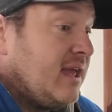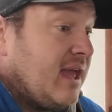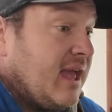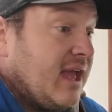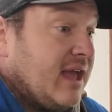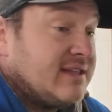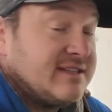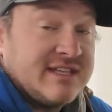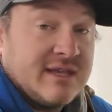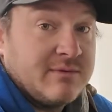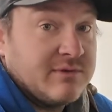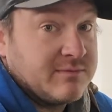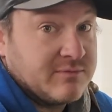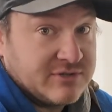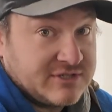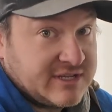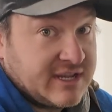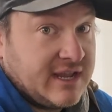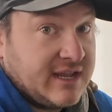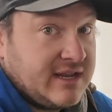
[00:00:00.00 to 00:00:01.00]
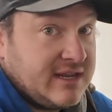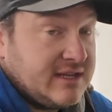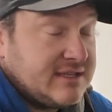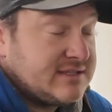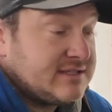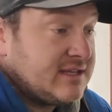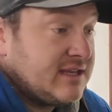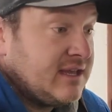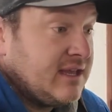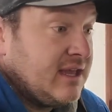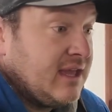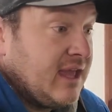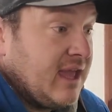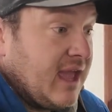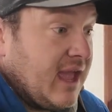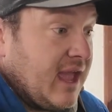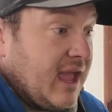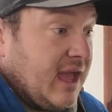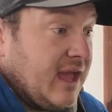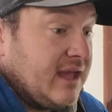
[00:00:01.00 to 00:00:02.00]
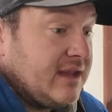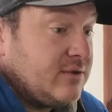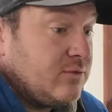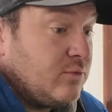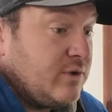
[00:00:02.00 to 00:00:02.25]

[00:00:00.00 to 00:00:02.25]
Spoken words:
and same with Mercedes, and